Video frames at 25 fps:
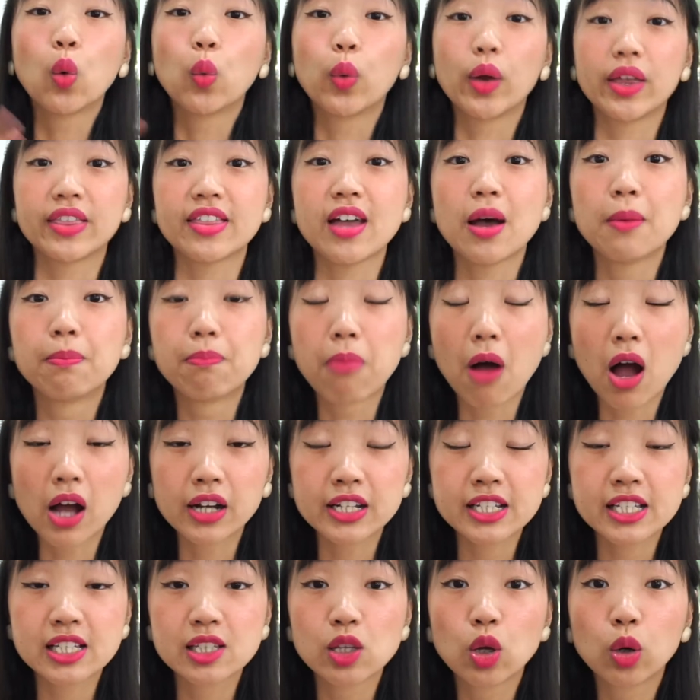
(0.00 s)
With a
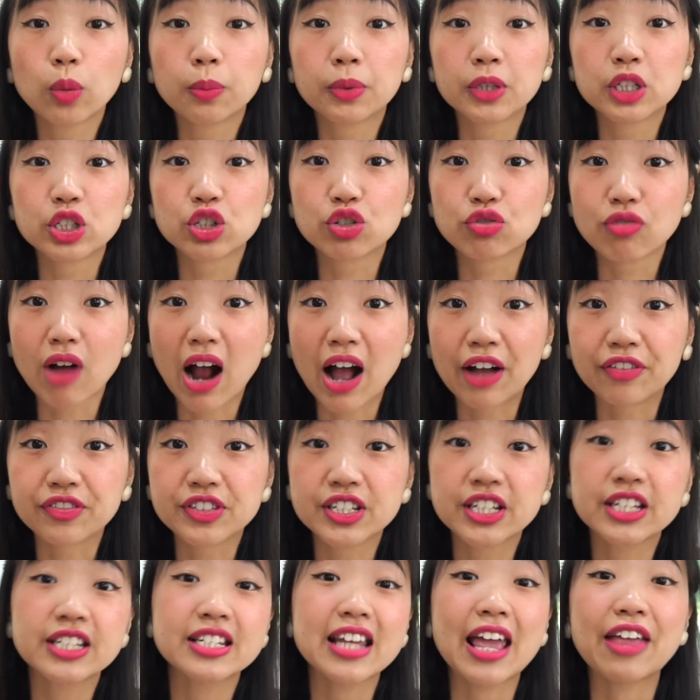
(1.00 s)
body sloper
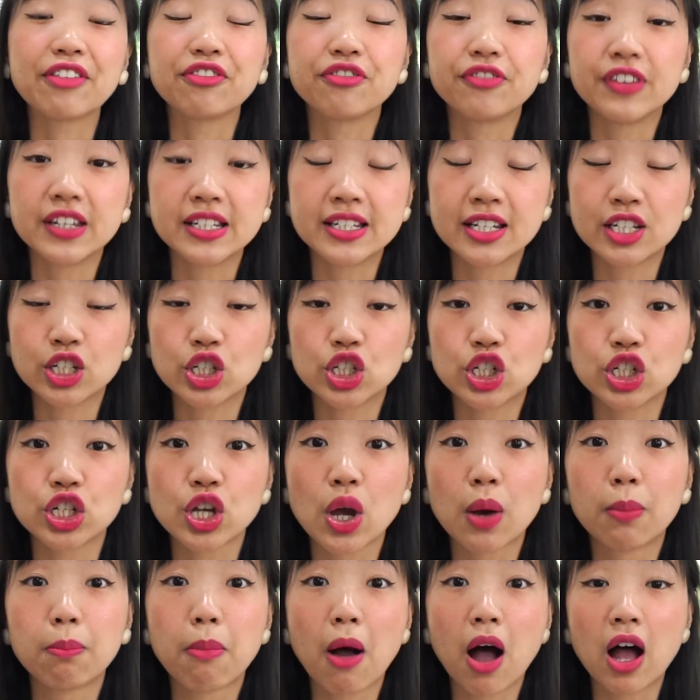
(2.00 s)
drafted and fitted to
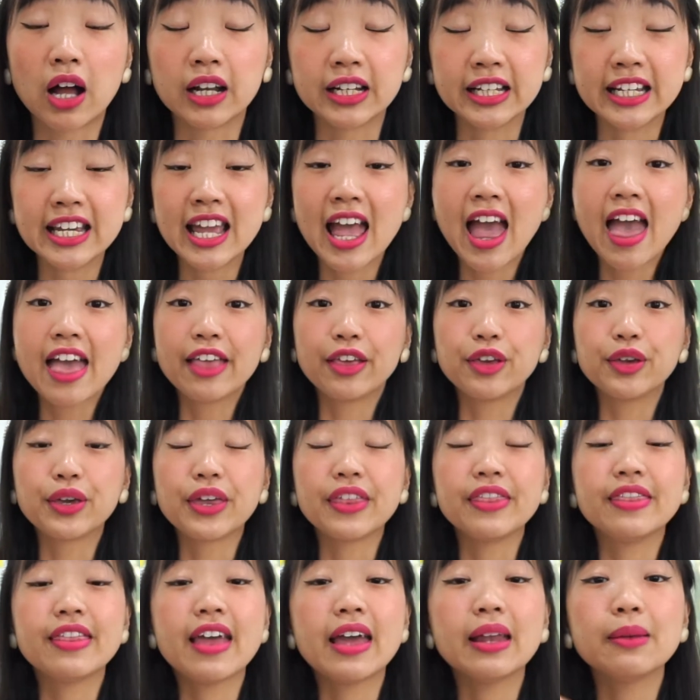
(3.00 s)
your body, you
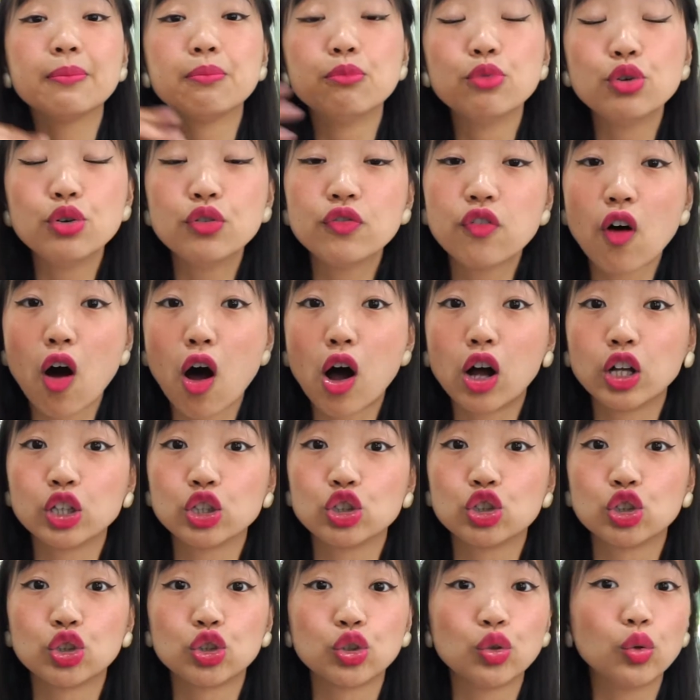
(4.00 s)
can then move
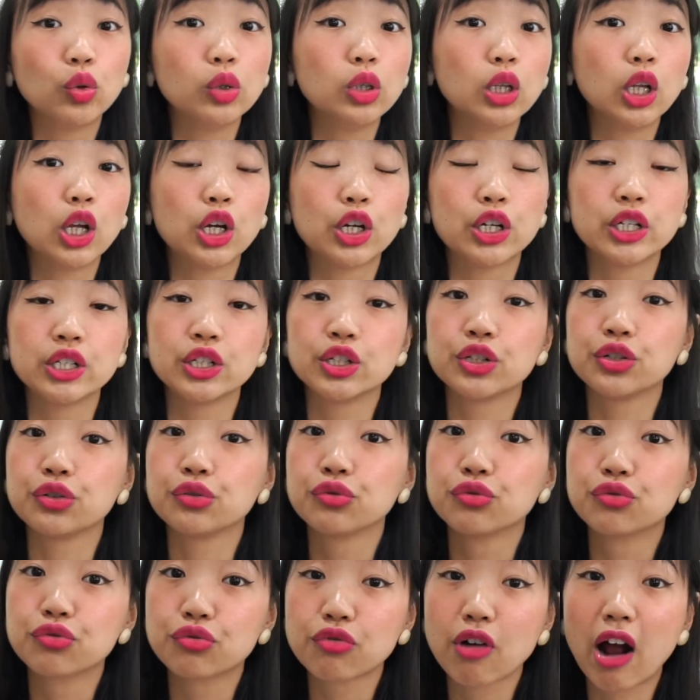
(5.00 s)
on to learn to
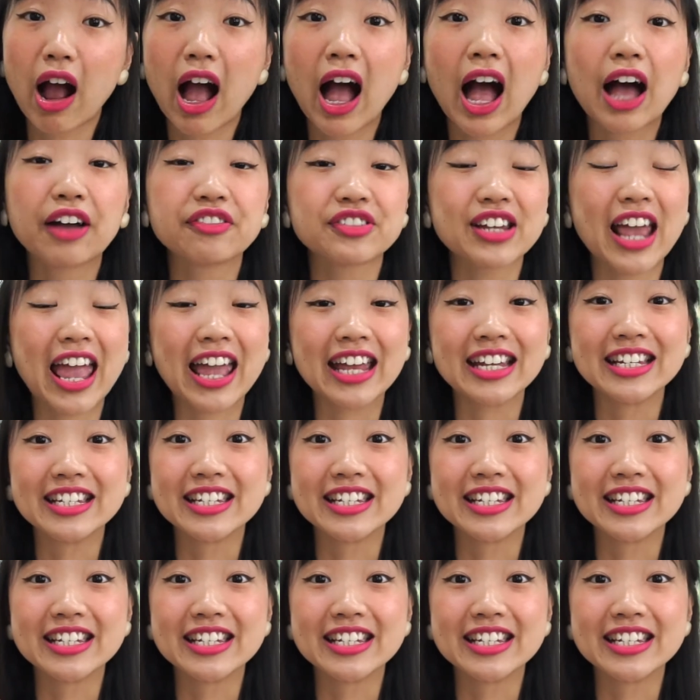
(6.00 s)
draft and